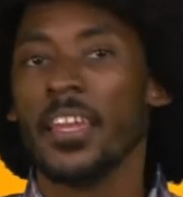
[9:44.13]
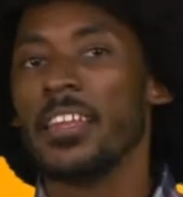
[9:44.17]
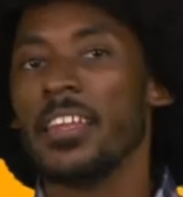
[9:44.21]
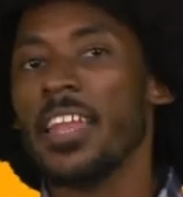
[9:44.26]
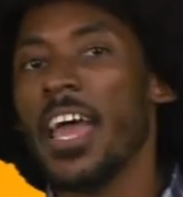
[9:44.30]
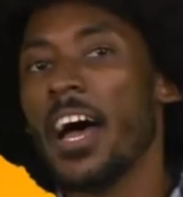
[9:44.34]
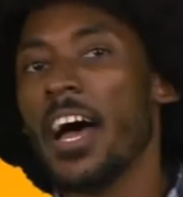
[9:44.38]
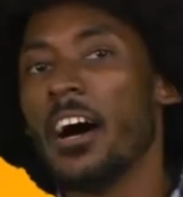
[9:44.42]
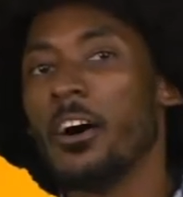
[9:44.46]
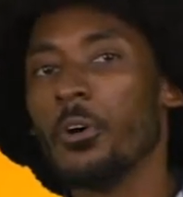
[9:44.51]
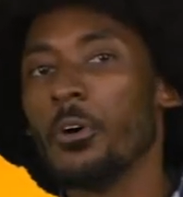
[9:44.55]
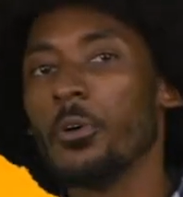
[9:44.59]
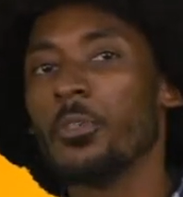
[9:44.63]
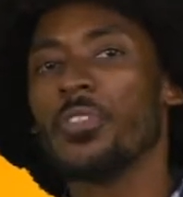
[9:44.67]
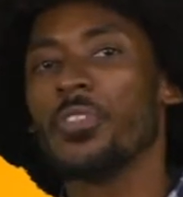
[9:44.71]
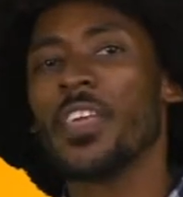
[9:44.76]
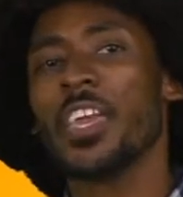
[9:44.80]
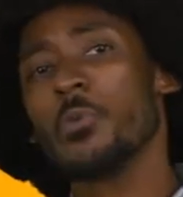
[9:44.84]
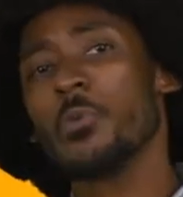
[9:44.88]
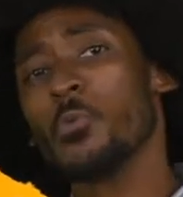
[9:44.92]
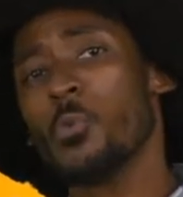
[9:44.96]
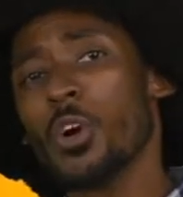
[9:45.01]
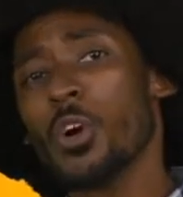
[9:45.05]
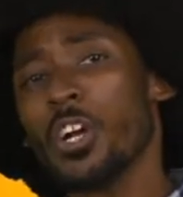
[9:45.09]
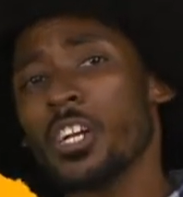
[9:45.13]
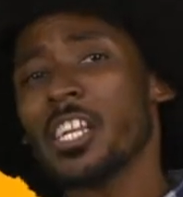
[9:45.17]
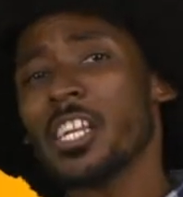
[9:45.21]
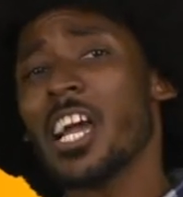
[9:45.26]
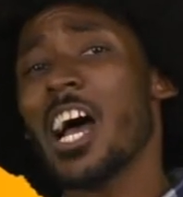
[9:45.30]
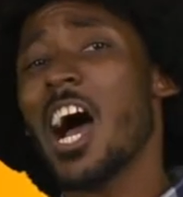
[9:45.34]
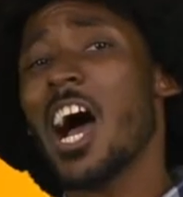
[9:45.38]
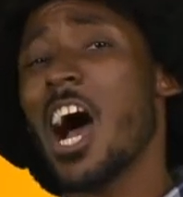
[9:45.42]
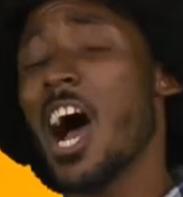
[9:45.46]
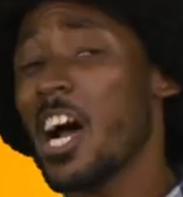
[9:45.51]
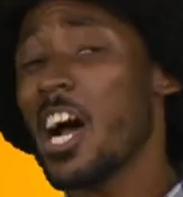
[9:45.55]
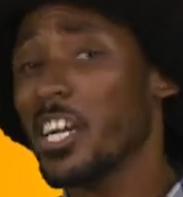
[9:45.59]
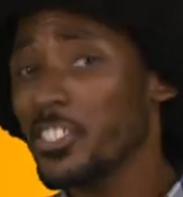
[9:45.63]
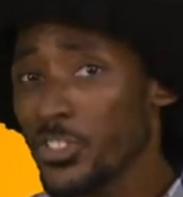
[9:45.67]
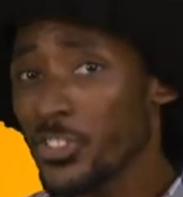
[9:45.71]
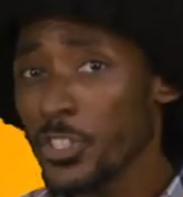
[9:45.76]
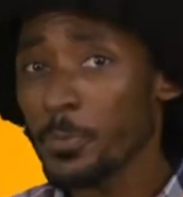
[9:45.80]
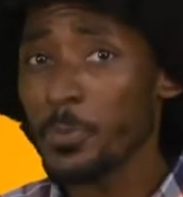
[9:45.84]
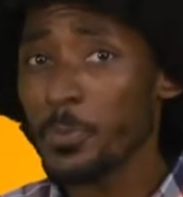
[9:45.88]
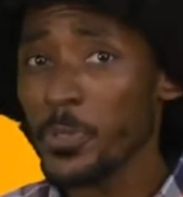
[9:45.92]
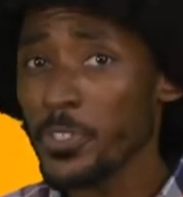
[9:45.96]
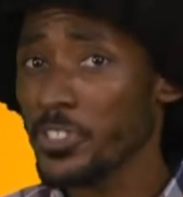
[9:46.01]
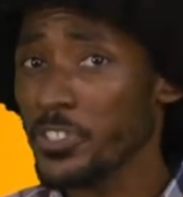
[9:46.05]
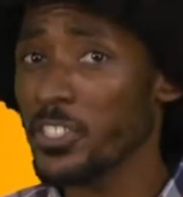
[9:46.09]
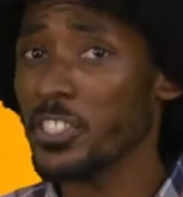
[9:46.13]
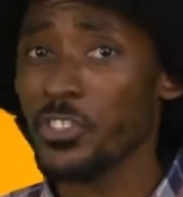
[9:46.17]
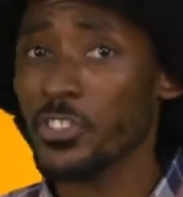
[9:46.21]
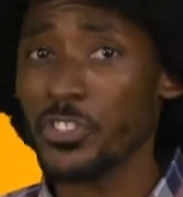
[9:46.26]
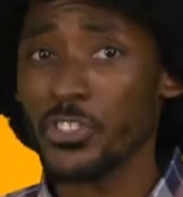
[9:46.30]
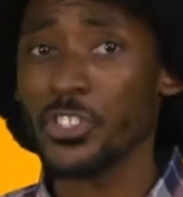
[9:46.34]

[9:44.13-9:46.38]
Now, they weren't 100%